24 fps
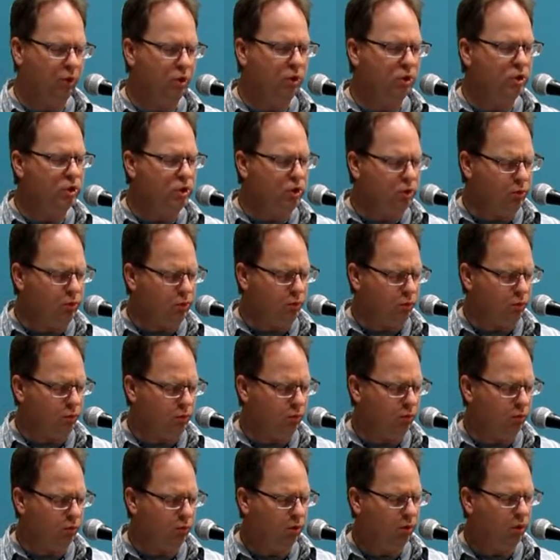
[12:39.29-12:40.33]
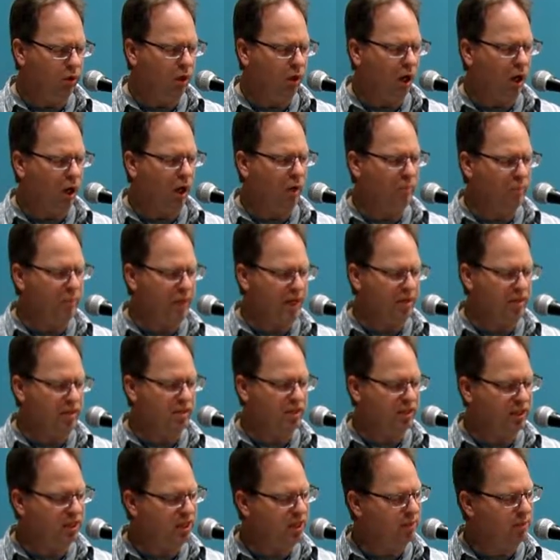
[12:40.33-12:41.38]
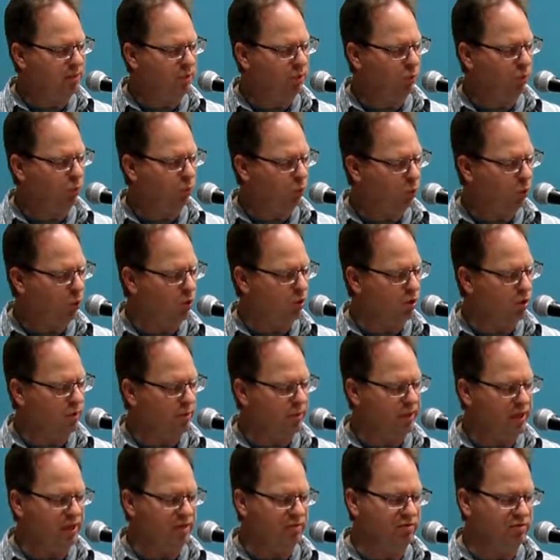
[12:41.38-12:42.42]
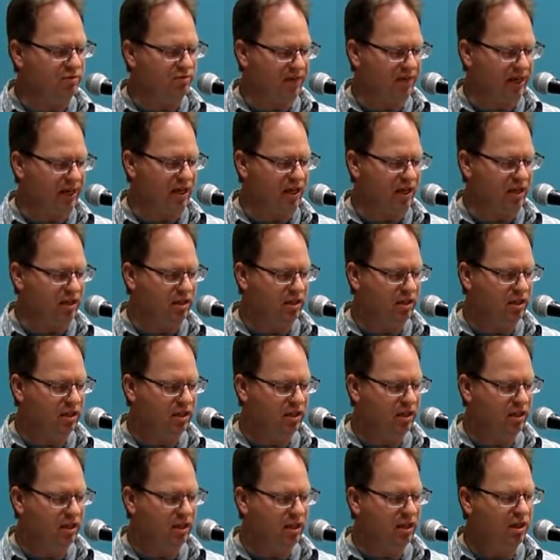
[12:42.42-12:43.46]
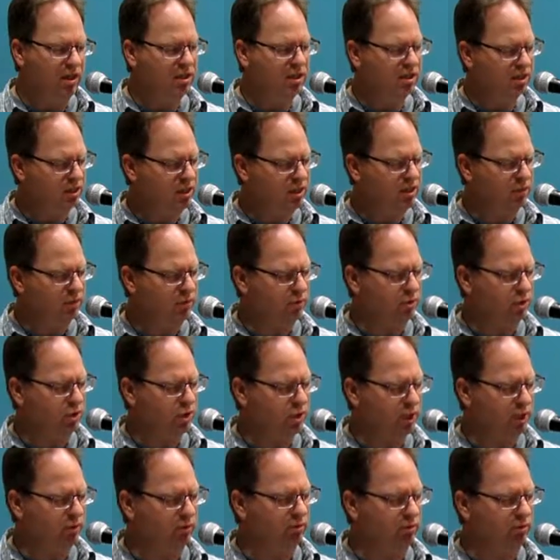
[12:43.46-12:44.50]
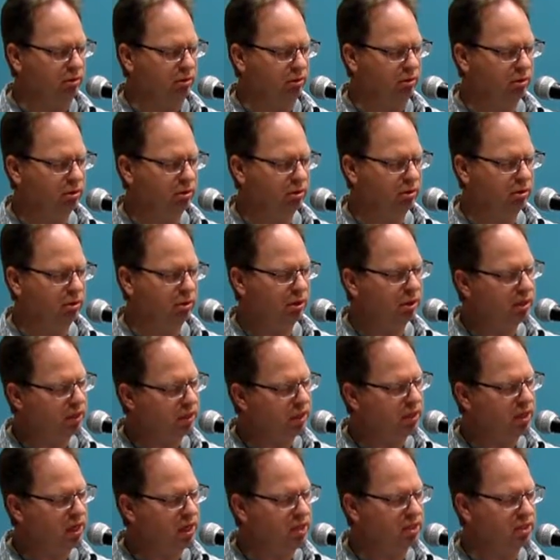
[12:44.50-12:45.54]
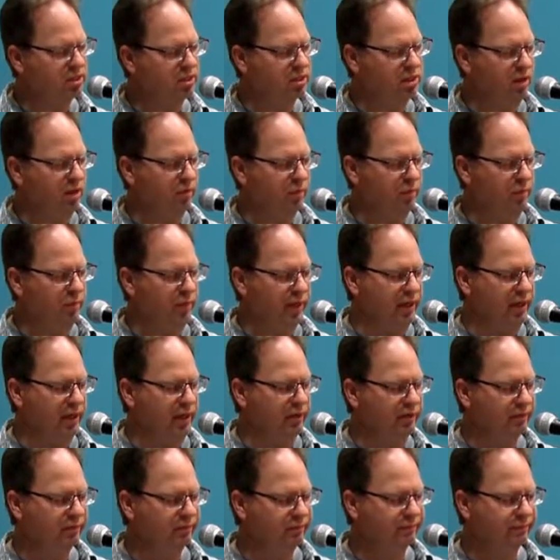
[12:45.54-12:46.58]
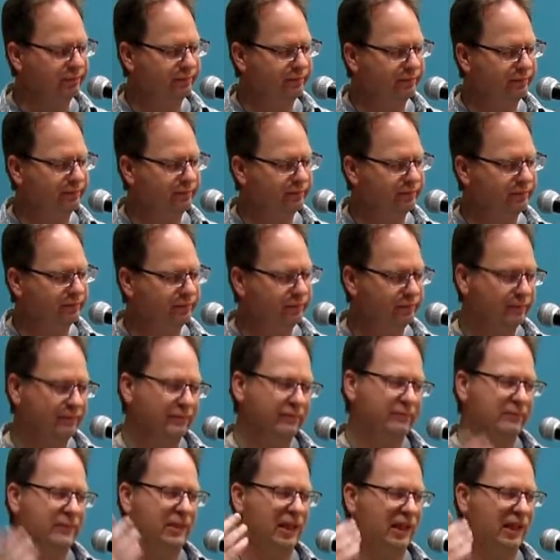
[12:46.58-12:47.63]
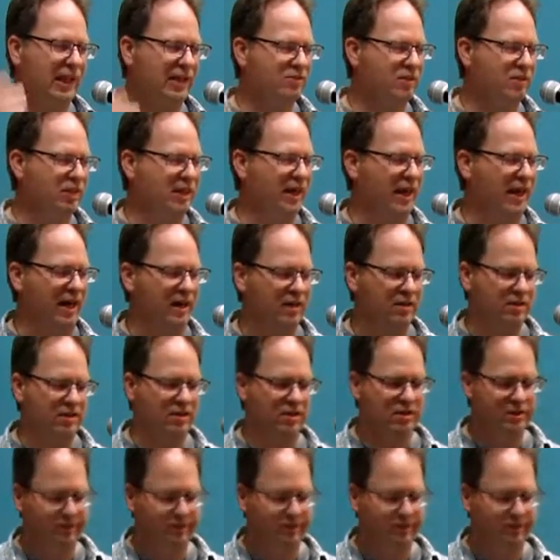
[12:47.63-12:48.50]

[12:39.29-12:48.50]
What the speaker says: You are meant to keep her warm and fed, to give her shelter and a nice soft bed. Electric cats.